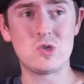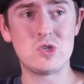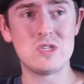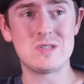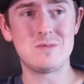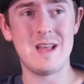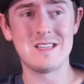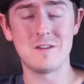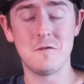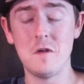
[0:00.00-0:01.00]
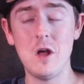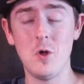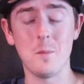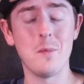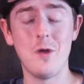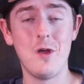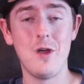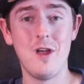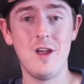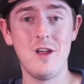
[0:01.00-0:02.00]
just as a film,
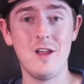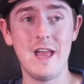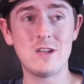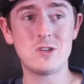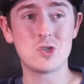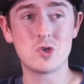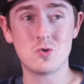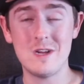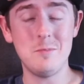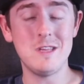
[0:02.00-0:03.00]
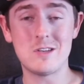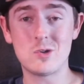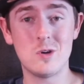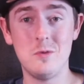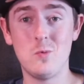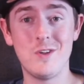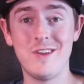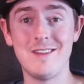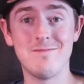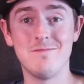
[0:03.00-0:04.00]
extremely, extremely well
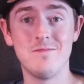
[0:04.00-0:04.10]
done.